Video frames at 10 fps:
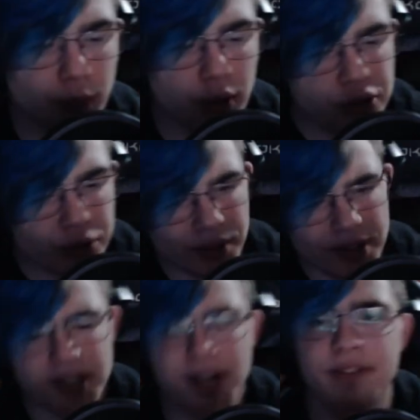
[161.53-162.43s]
So
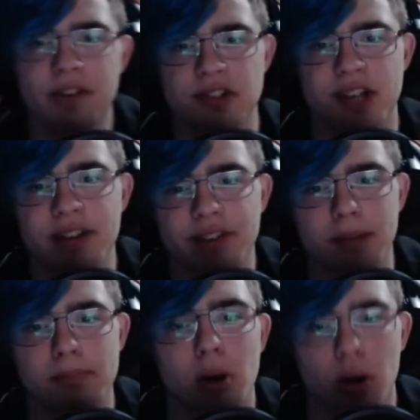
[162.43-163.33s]
this I found is kind of like a
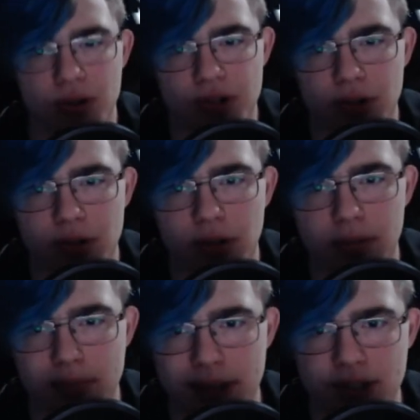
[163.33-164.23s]
personal
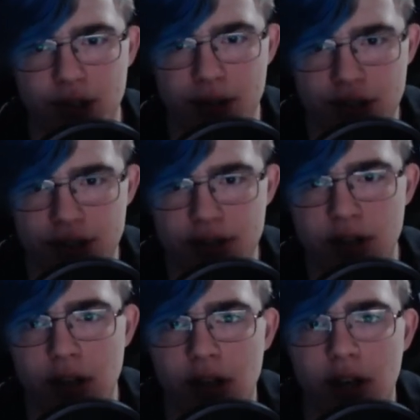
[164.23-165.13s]
based question,
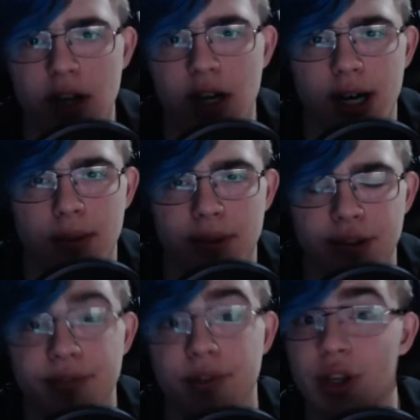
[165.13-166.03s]
whether
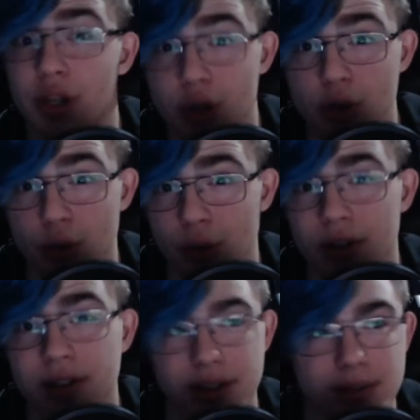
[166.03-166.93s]
for you
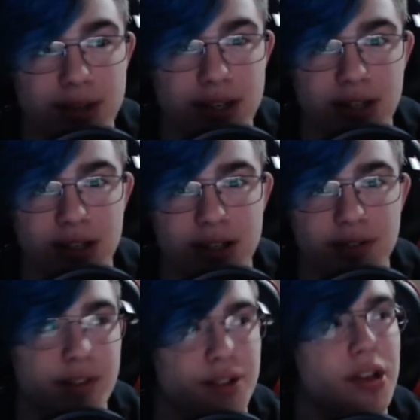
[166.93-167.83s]
they mean a
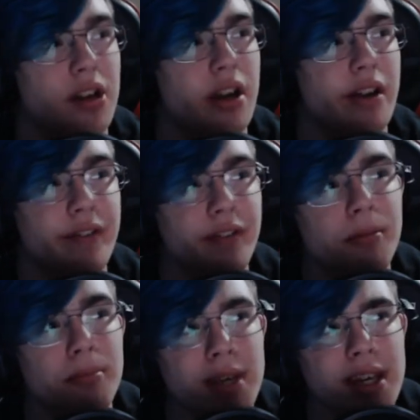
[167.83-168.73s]
difference. For
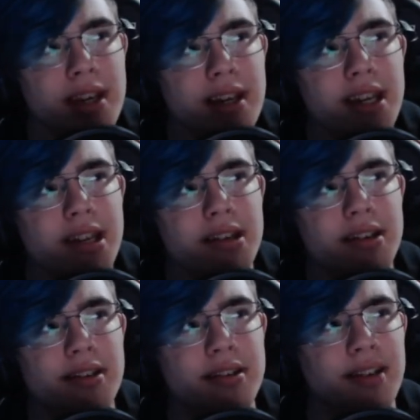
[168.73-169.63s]
me, it
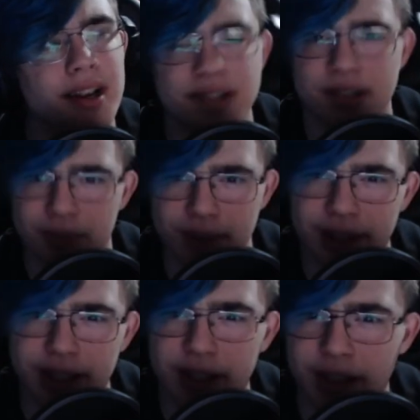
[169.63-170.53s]
doesn't
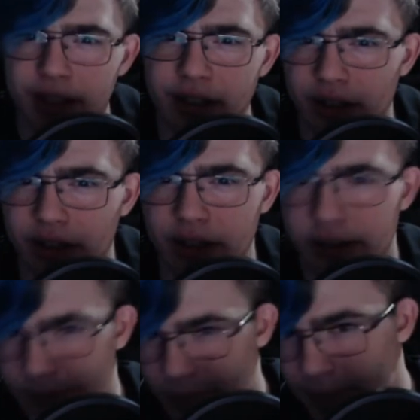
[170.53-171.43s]
really.
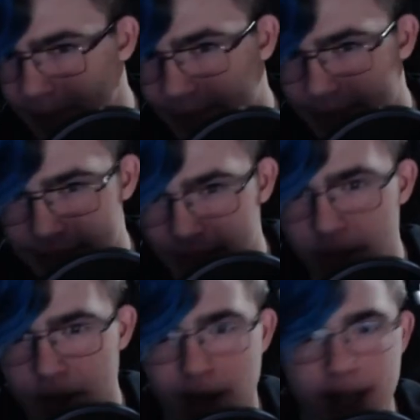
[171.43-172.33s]
For me, if I tell
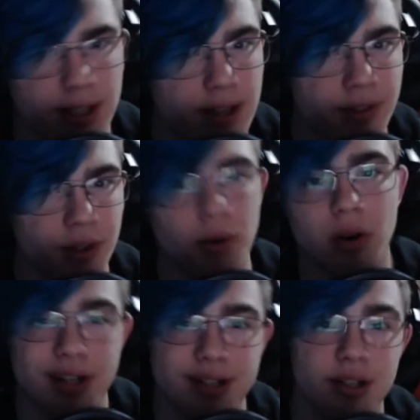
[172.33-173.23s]
you I love you or
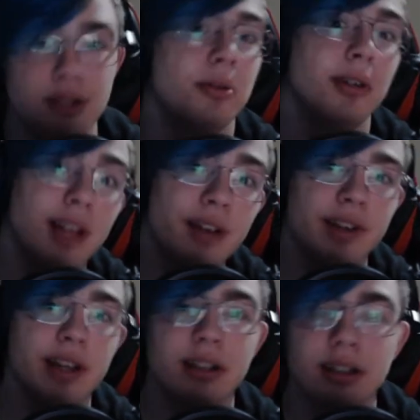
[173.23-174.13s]
I tell you love ya,